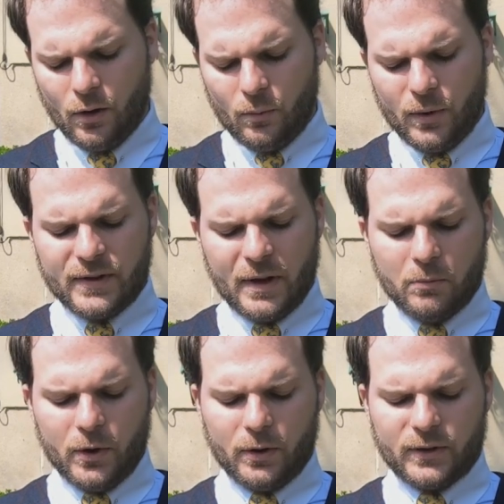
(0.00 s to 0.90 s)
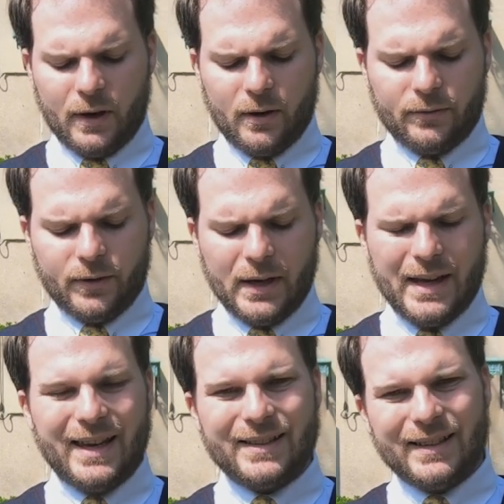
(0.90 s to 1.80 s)
With Scent Box, however,
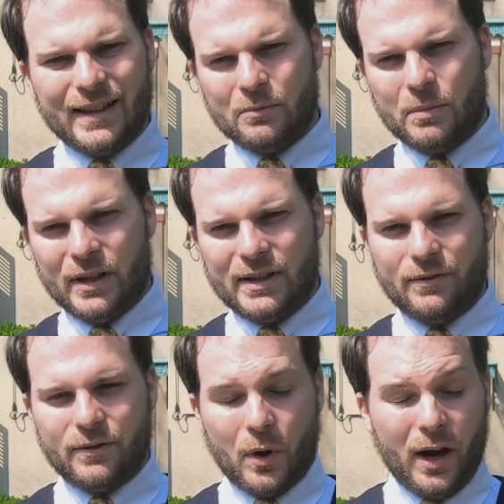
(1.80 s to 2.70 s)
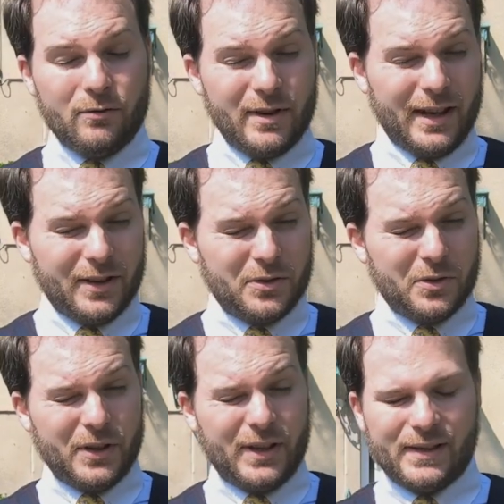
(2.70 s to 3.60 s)
it's a little bit different. I really
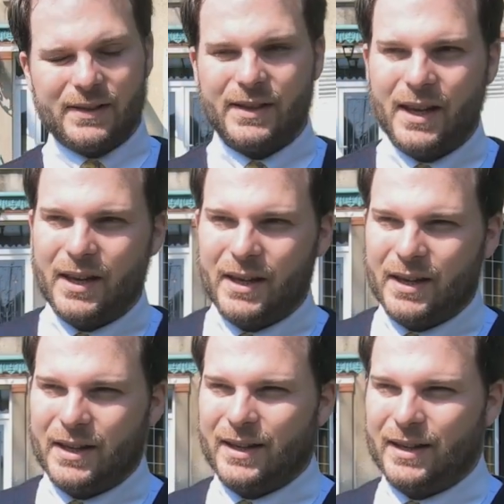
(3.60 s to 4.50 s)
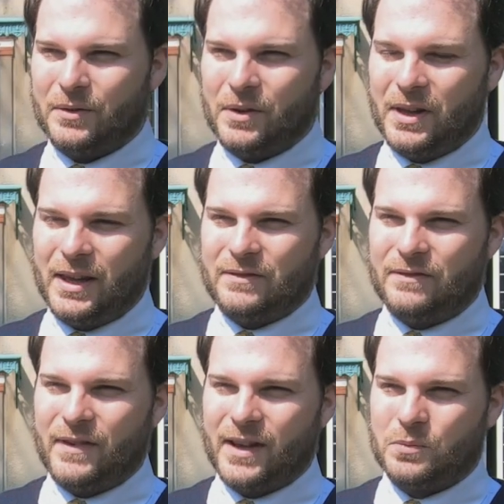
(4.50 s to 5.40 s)
enjoyed this. In
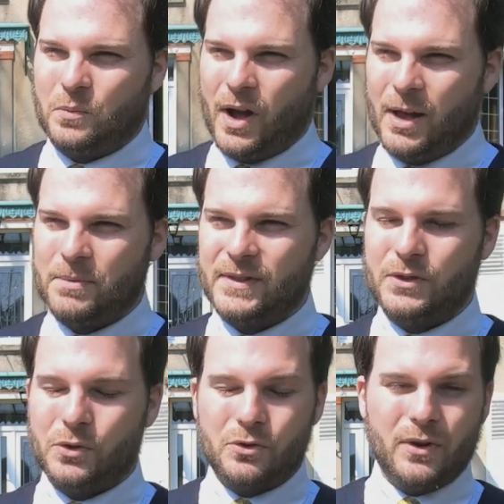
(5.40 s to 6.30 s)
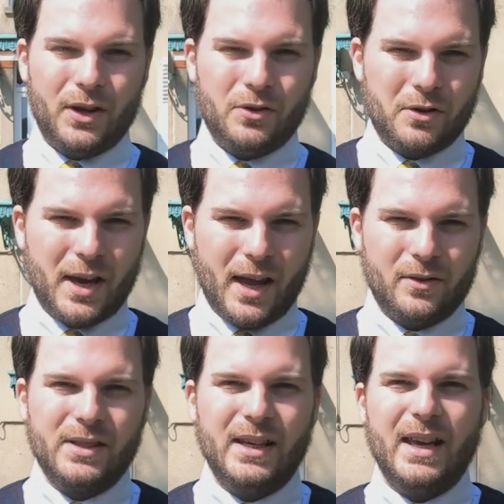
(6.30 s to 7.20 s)
fact, what happens is you create your
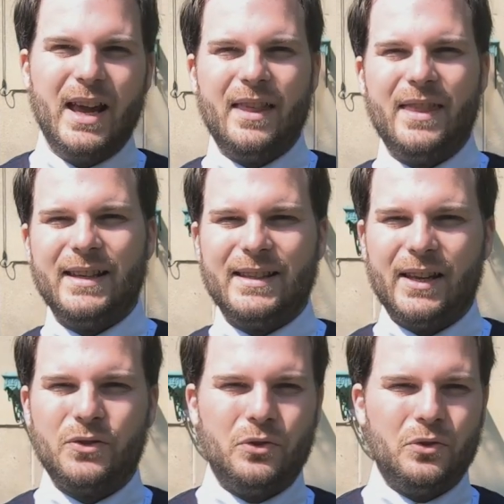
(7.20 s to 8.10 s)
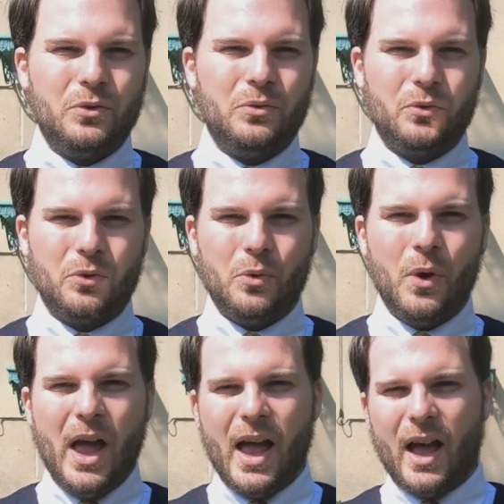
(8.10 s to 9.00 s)
account, and then it takes you through
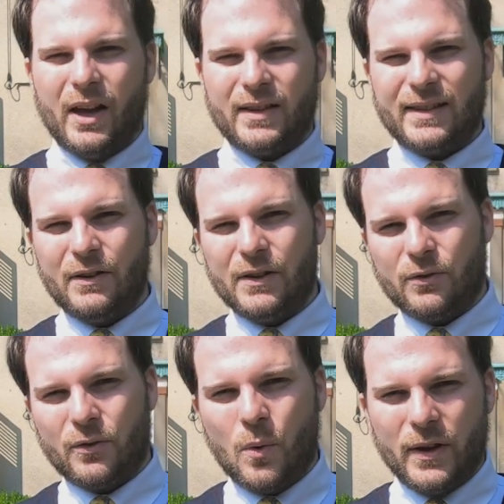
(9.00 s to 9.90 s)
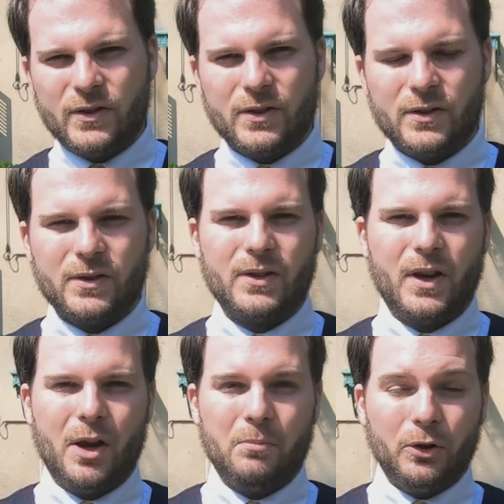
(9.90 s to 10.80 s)
a series of questions,
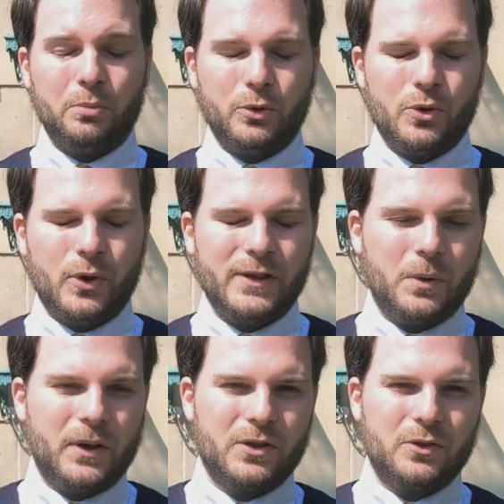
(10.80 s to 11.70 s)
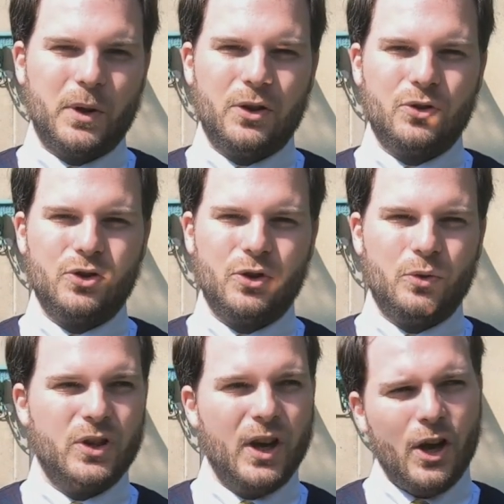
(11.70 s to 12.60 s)
multiple choice questions, where you can
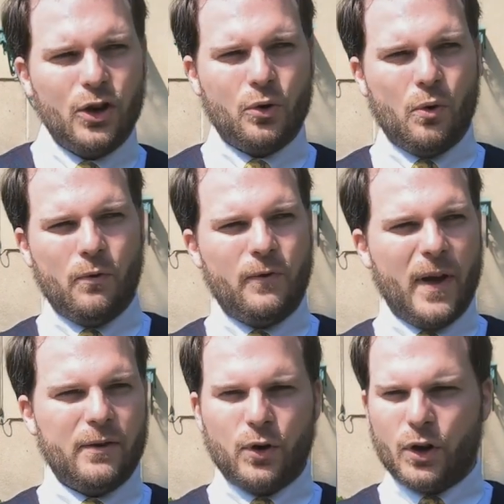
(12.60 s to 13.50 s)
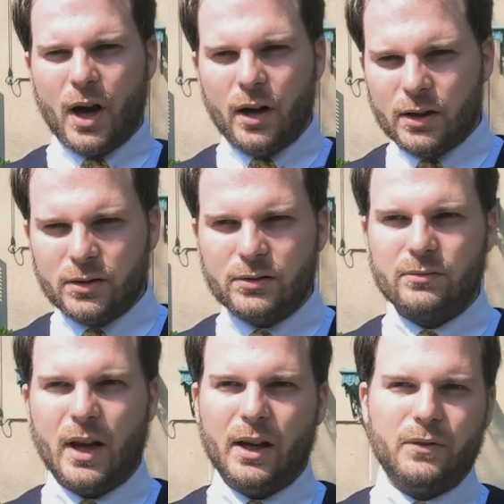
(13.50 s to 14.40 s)
choose your favorite color
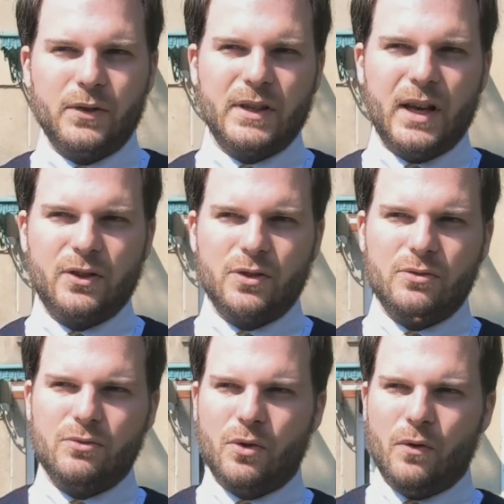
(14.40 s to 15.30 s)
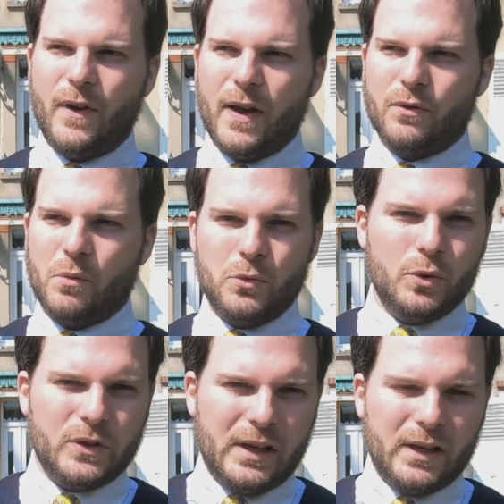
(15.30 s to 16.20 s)
out of a selection, your favorite
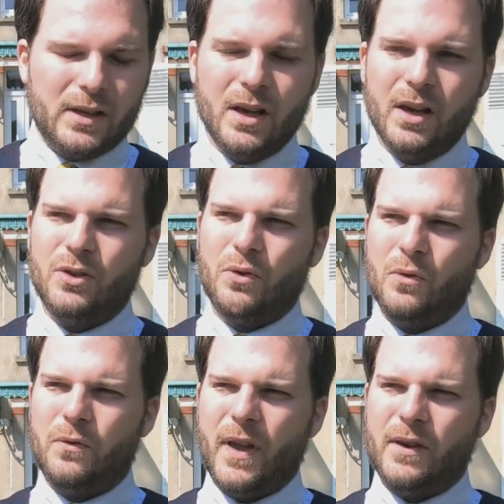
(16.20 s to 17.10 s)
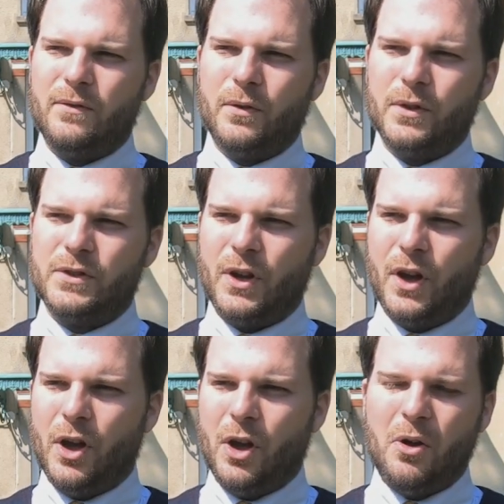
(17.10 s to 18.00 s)
music, your favorite
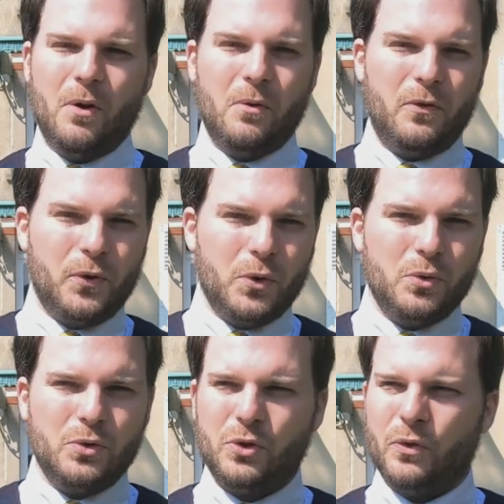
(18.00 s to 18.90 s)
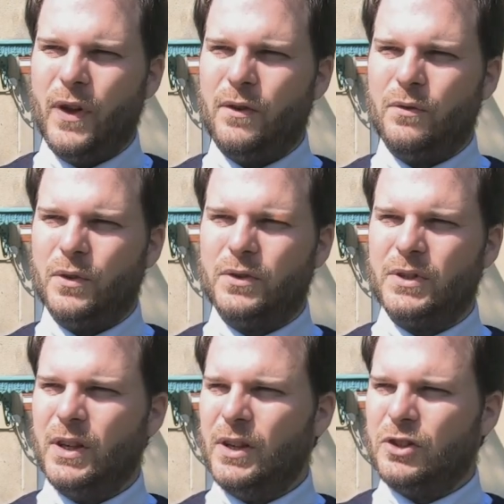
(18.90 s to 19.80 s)
food, your favorite
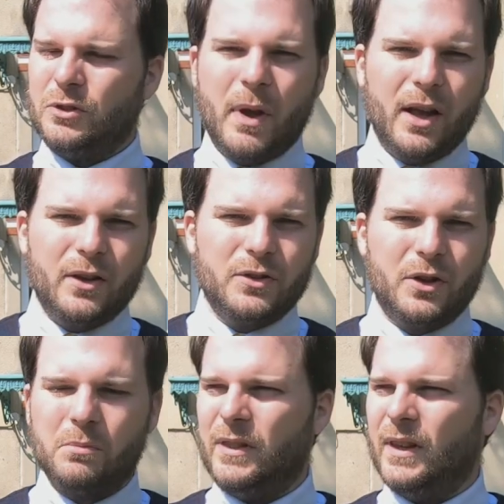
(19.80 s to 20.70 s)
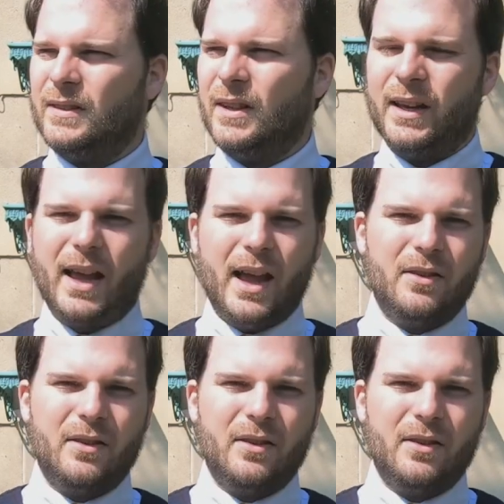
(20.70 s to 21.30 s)
smell, so it can be things like